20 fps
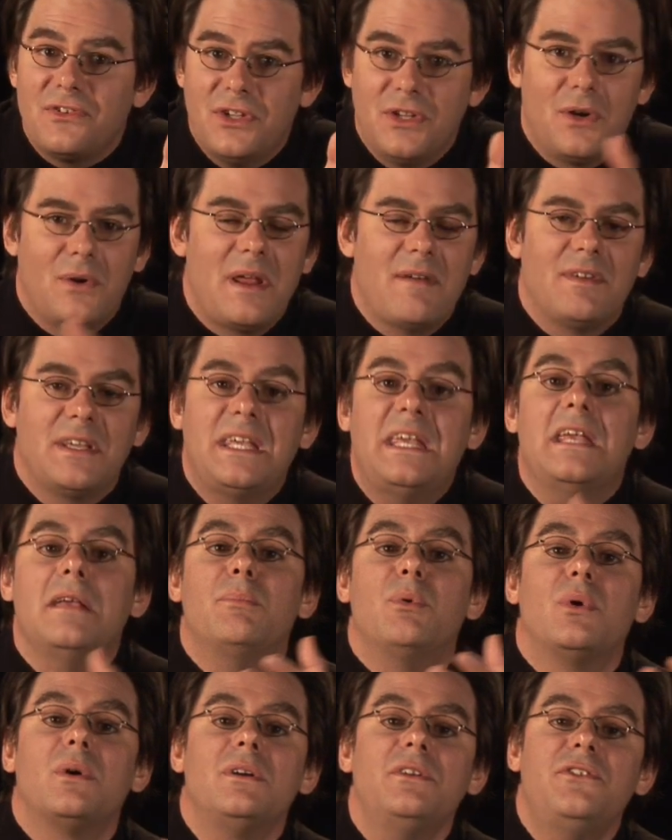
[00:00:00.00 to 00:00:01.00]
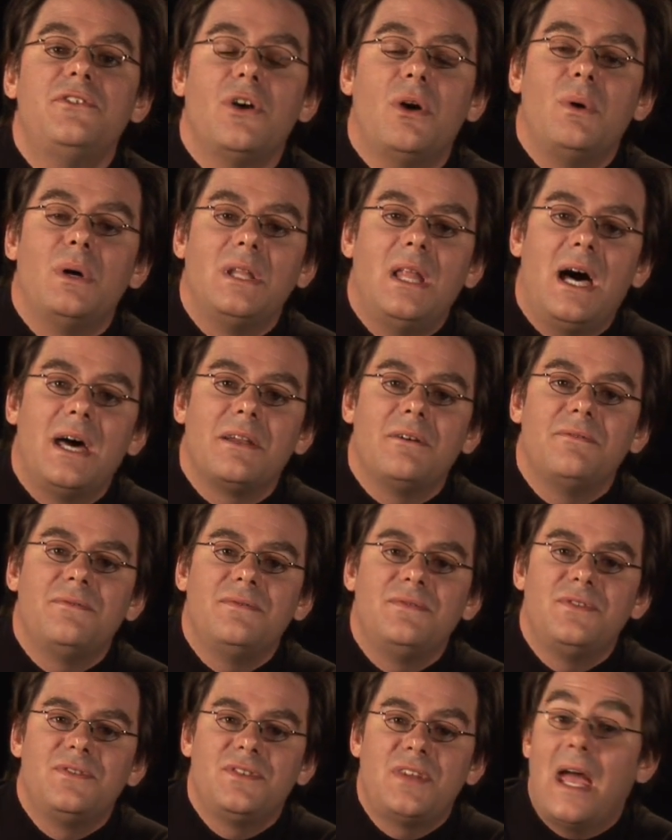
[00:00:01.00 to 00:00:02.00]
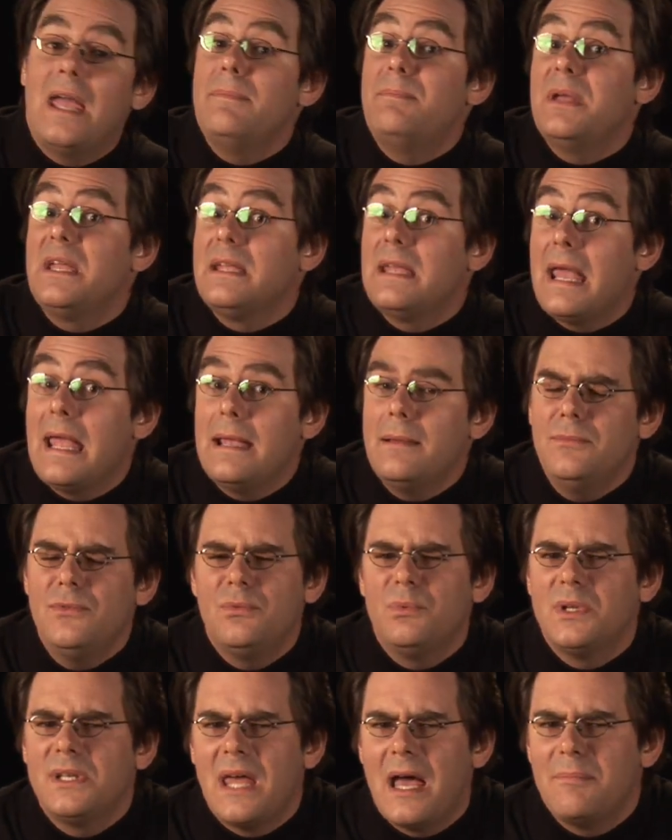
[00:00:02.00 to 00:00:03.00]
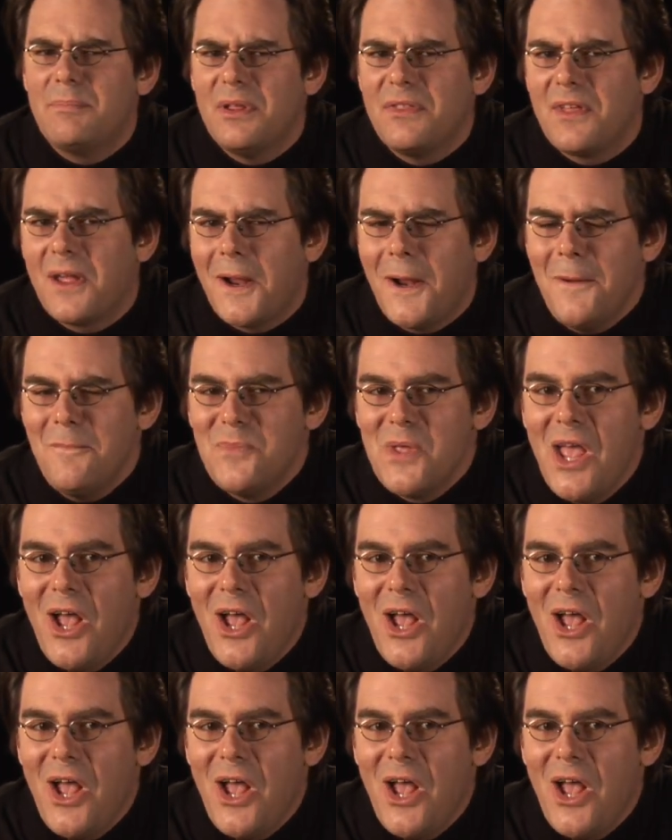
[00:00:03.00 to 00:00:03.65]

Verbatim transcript: You don't have a keyboard, so a lot of typing games would not be there,